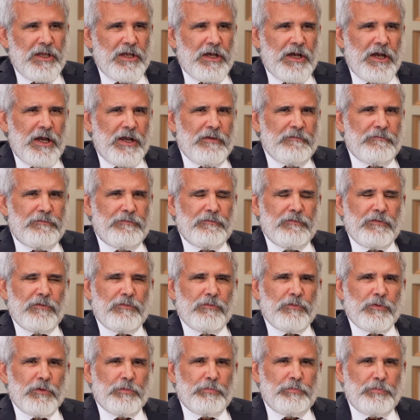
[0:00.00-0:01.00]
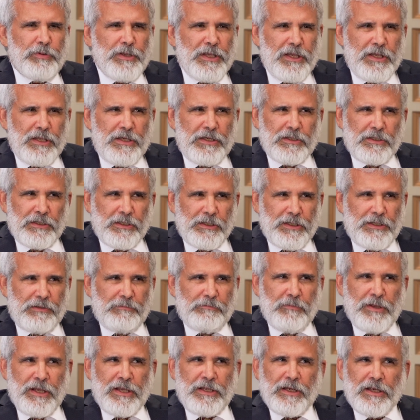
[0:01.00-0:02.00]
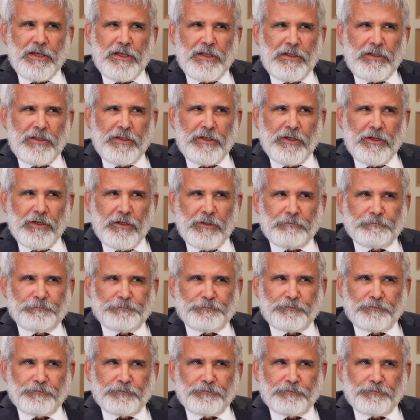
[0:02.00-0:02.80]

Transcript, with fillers: I've repeatedly made it clear